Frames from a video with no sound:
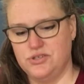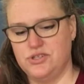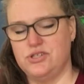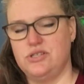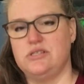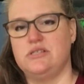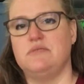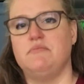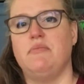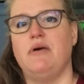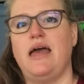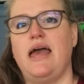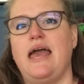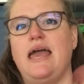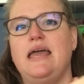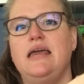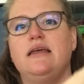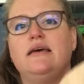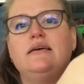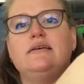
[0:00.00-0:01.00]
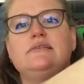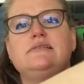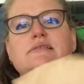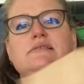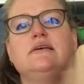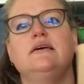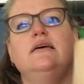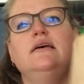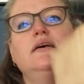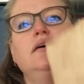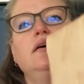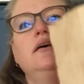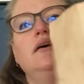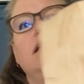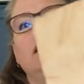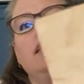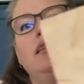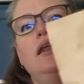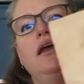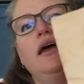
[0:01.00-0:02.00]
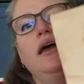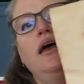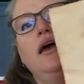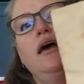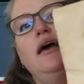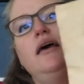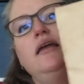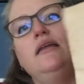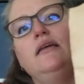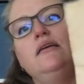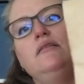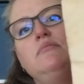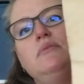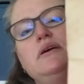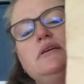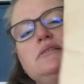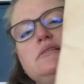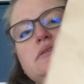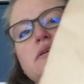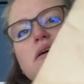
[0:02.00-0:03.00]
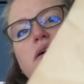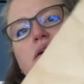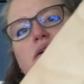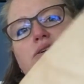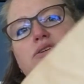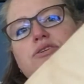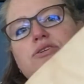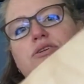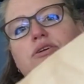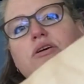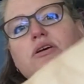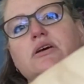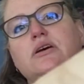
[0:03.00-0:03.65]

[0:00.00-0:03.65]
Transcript: just some Adas that I had in my stash.